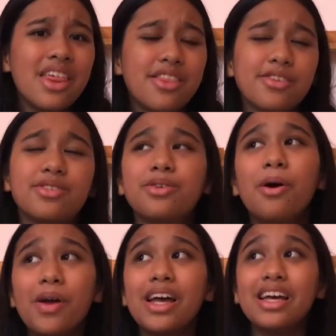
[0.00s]
the
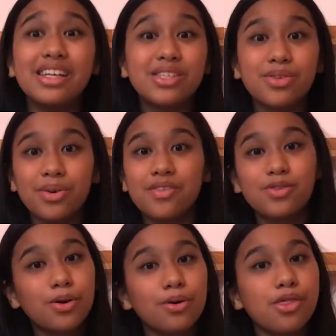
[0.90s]
story is sort of
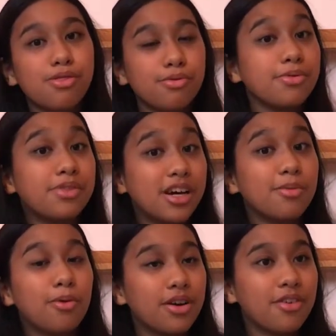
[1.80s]
told through
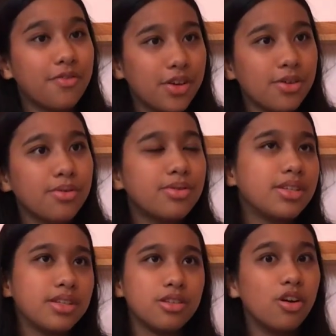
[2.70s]
their point of view
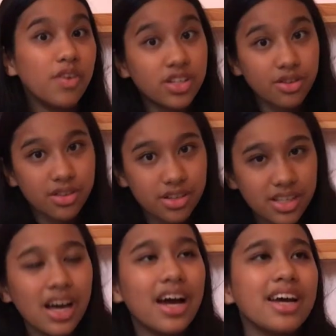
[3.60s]
since Nova's on their
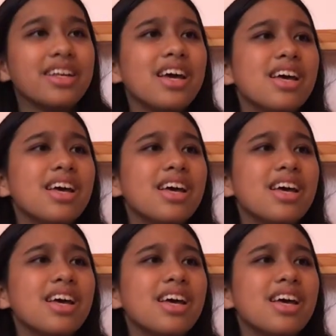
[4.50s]
side,